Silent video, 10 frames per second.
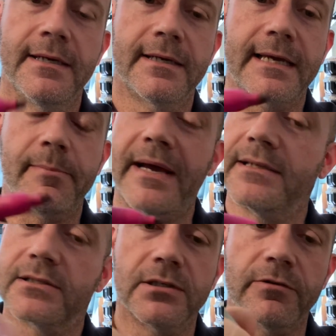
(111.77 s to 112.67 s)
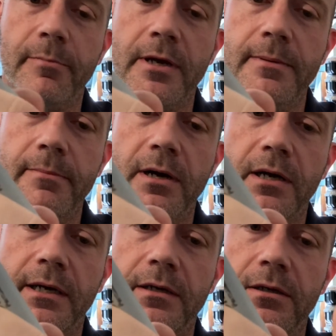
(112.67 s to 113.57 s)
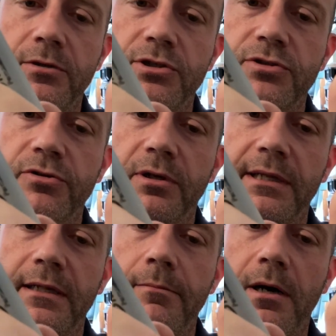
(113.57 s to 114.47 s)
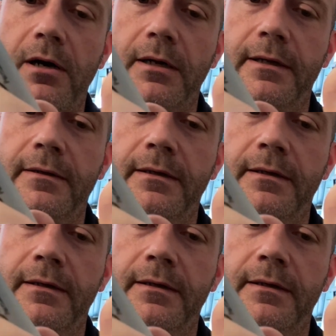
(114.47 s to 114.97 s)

get a pencil or a permanent marker and just draw a little mark.